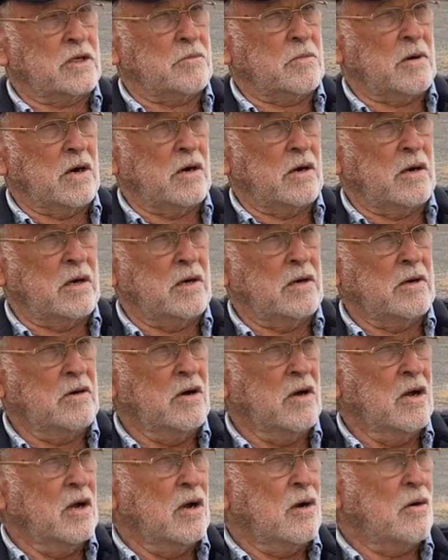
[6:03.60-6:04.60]
the barn,
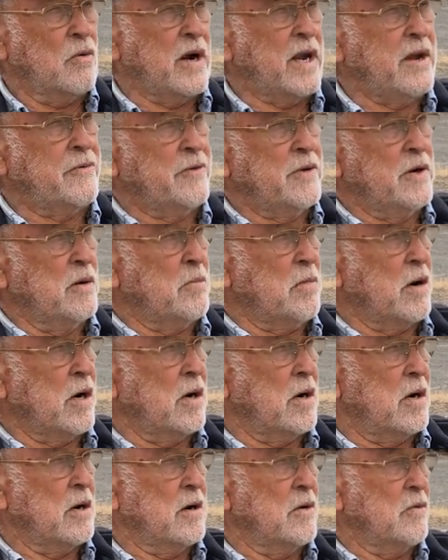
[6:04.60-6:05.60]
away from the
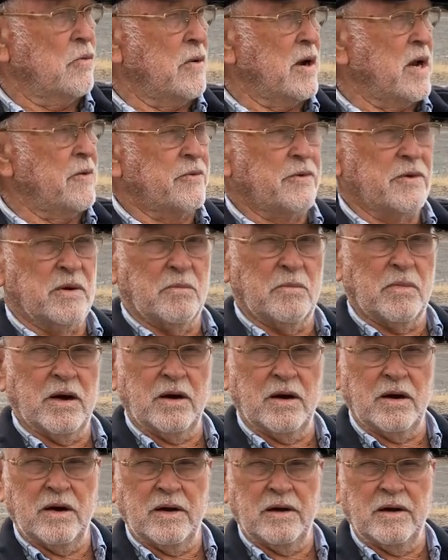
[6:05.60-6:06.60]
barn, away from the
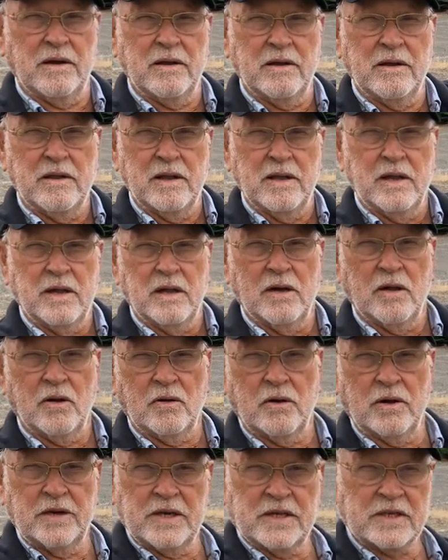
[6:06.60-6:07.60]
barn.
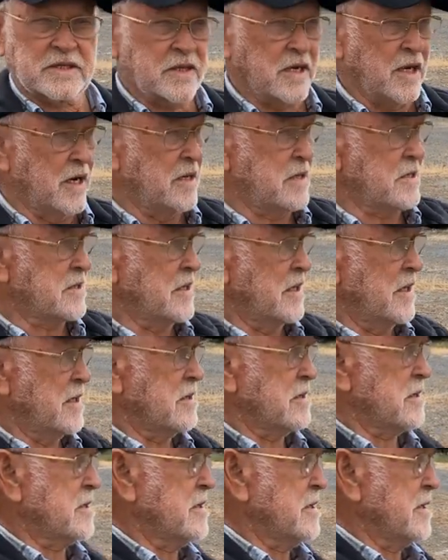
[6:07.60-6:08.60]
Or this guy
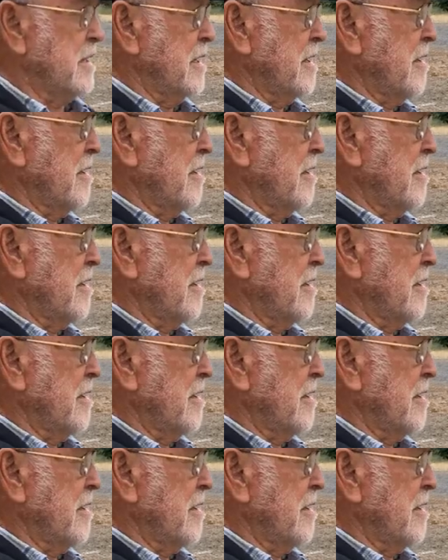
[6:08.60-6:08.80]
says,